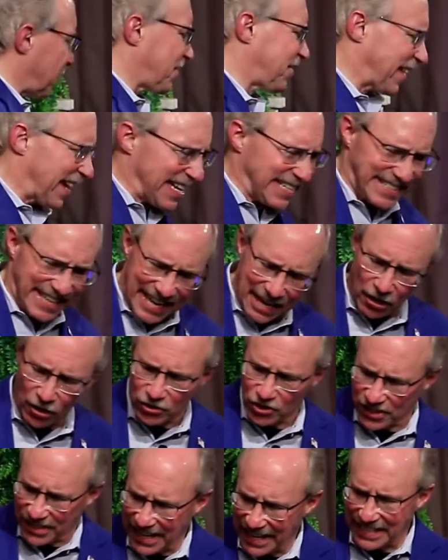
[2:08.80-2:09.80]
to face
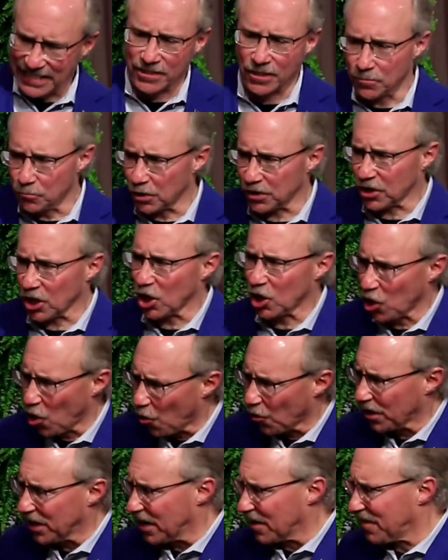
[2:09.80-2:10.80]
hell's kingdom with the
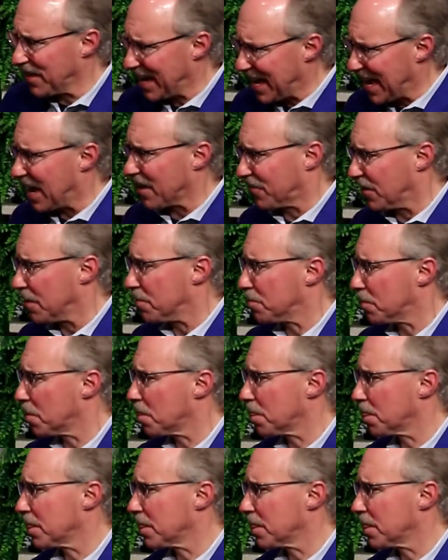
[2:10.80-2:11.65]
glory of heaven.